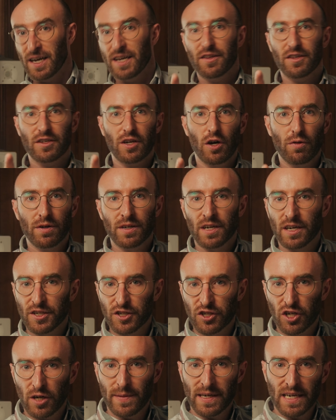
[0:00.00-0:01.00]
of the Coconut,
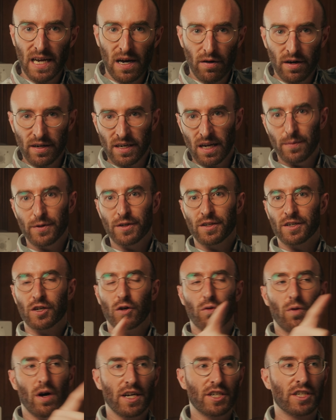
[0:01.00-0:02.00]
streaming now on Nebula. Go watch